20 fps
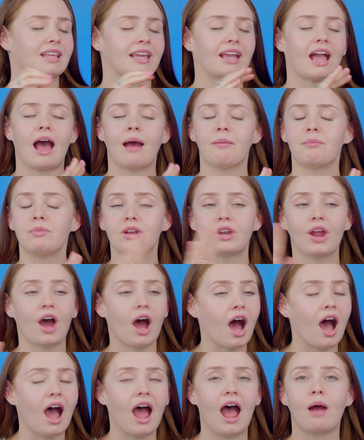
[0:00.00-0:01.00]
Like
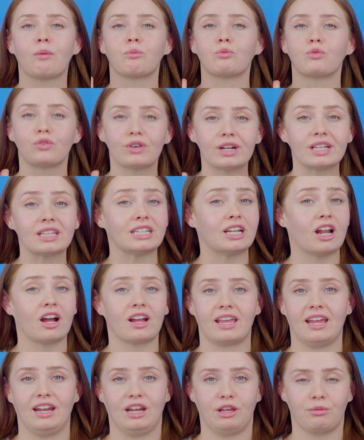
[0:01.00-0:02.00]
I'm really
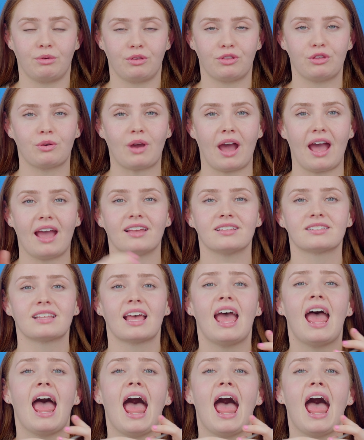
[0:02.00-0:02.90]
not kidding with you guys.